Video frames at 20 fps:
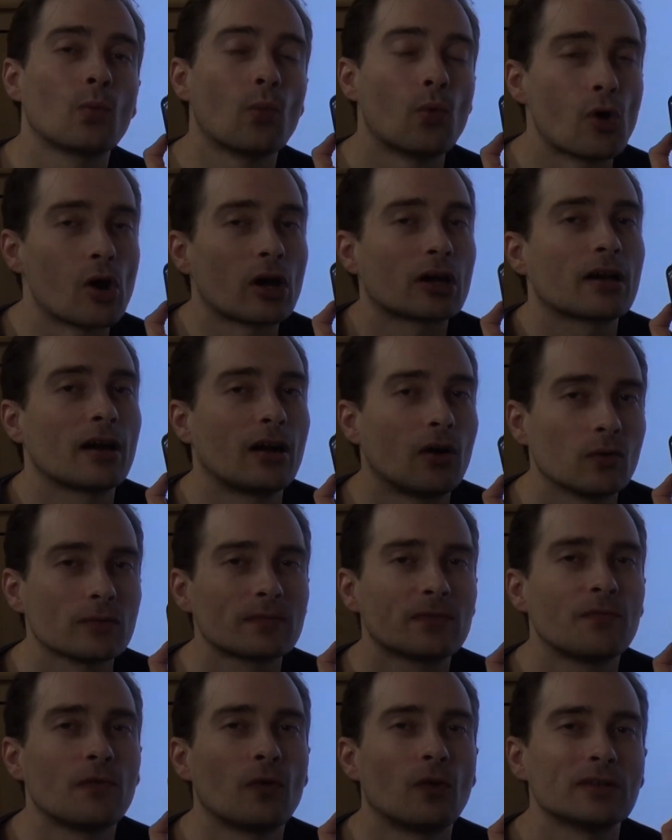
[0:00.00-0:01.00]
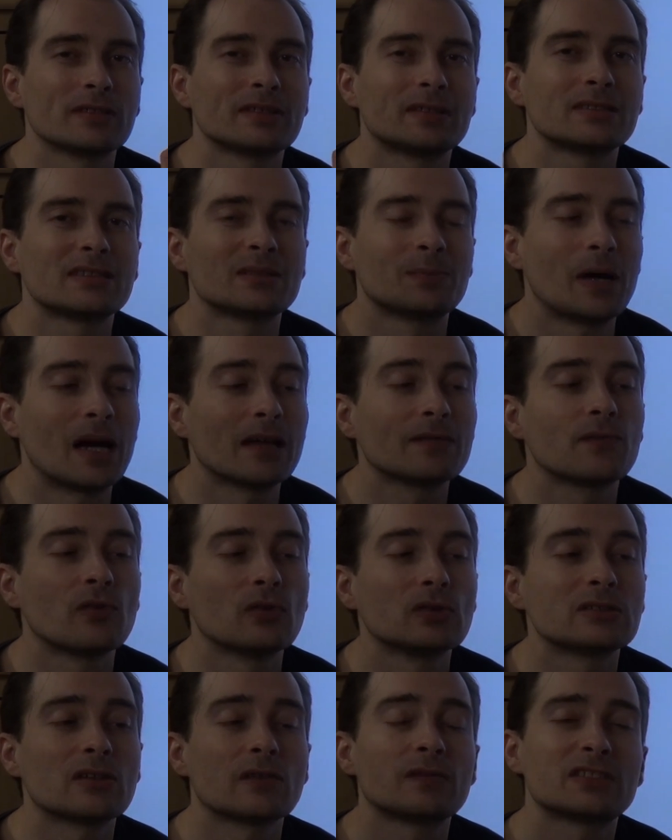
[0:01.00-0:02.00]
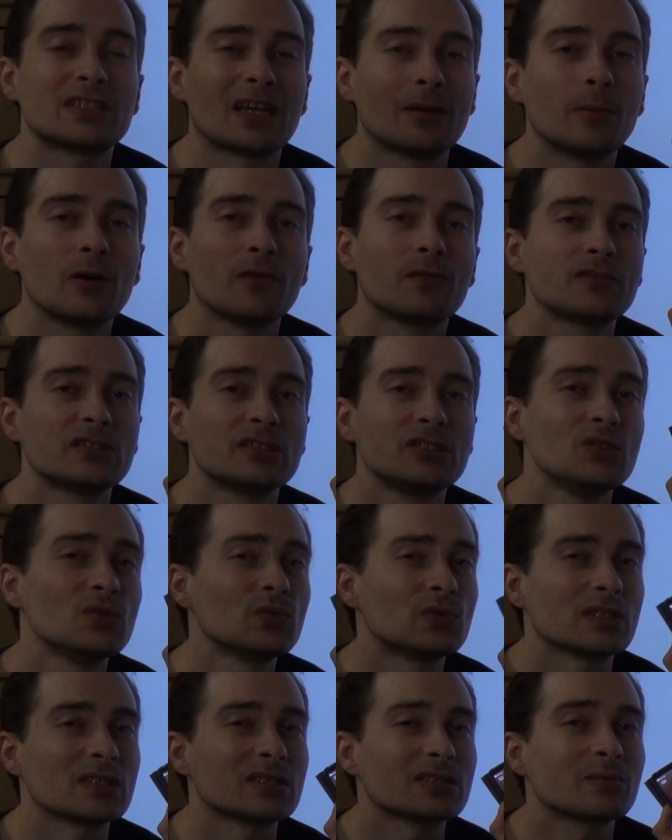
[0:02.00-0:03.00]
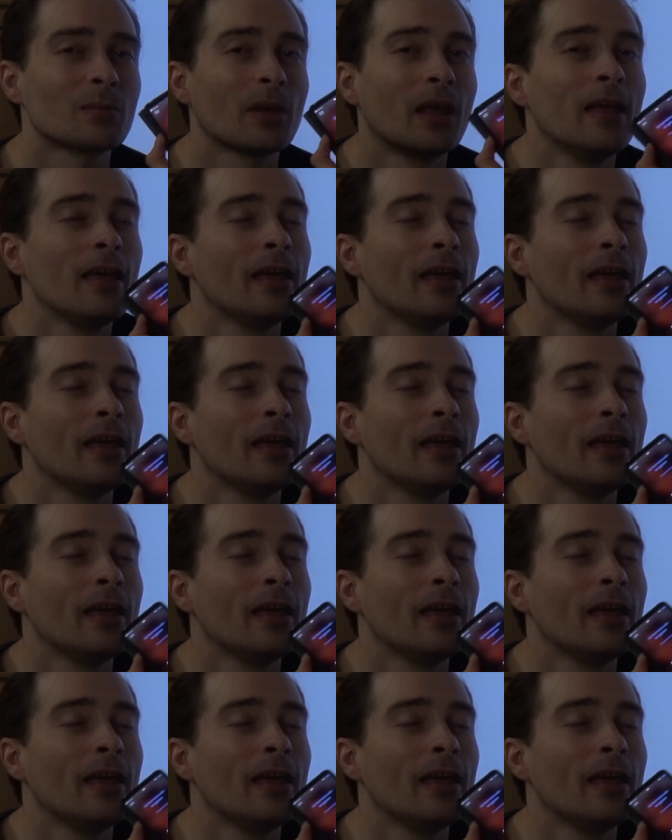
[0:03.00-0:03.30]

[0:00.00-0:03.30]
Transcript: work out for the smartphones of some of the users.